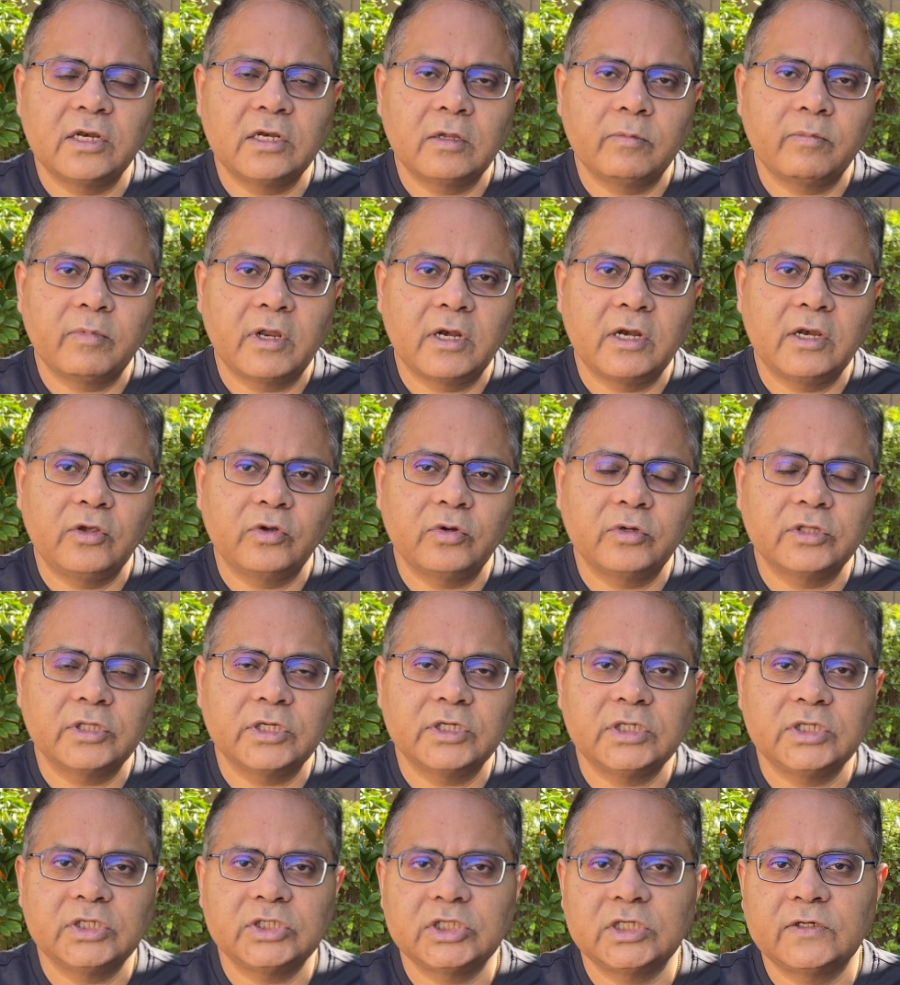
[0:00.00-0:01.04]
depending on the
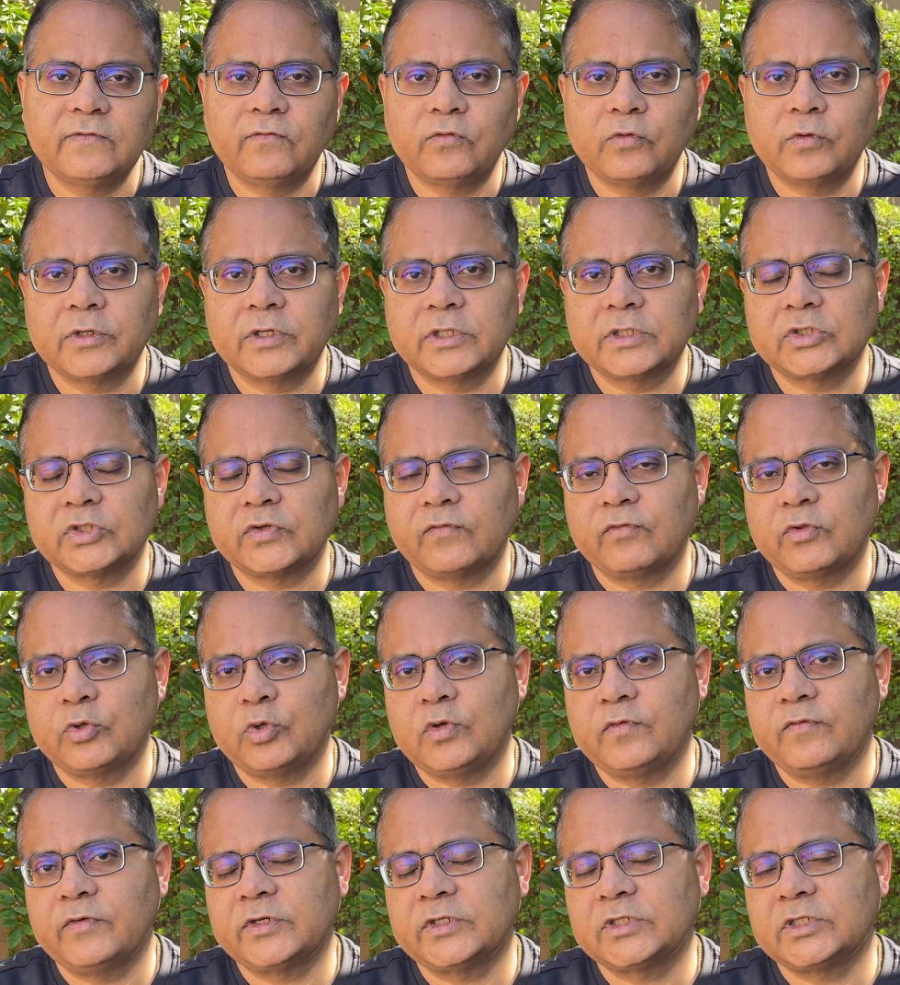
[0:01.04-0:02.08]
teaching focus of the
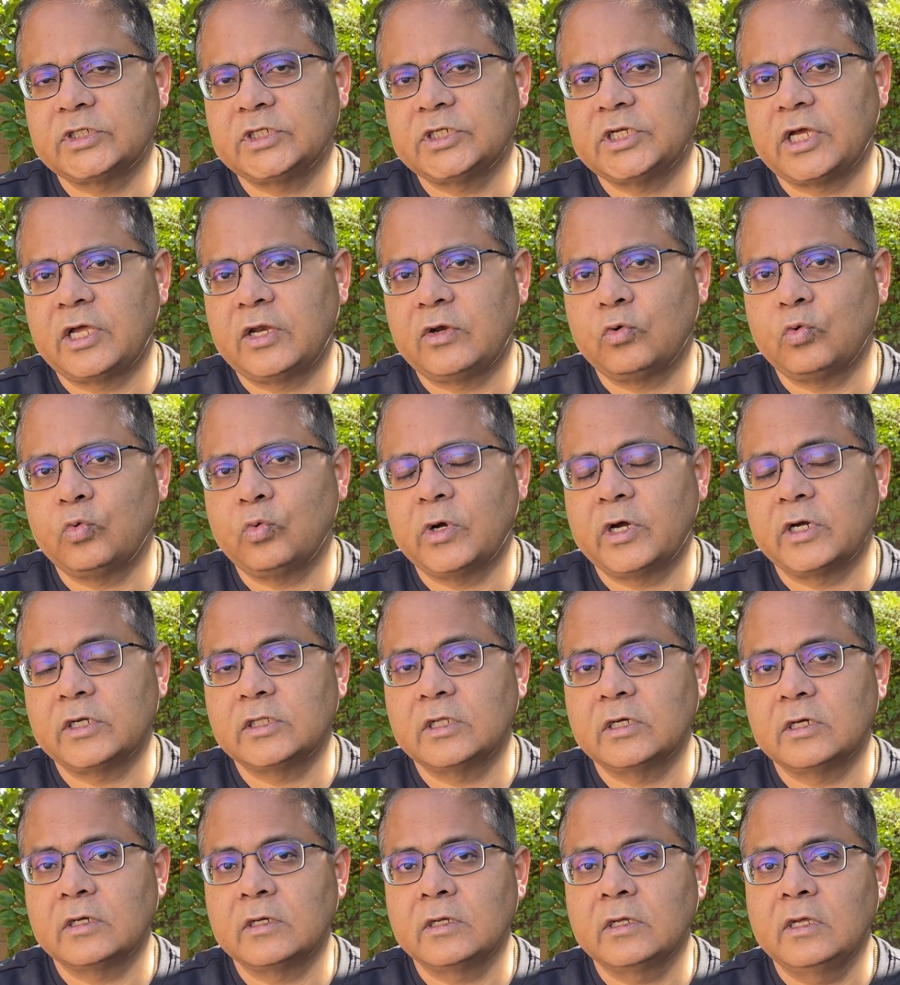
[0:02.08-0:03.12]
university and who are
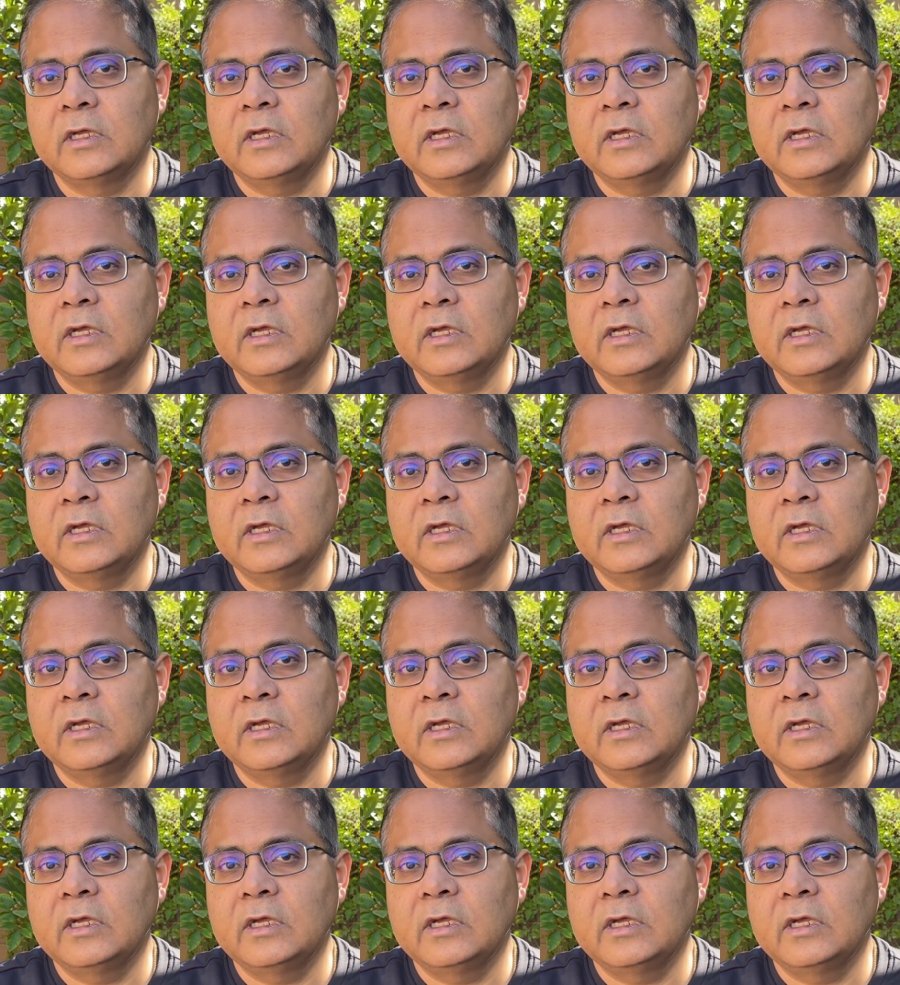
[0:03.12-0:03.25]
the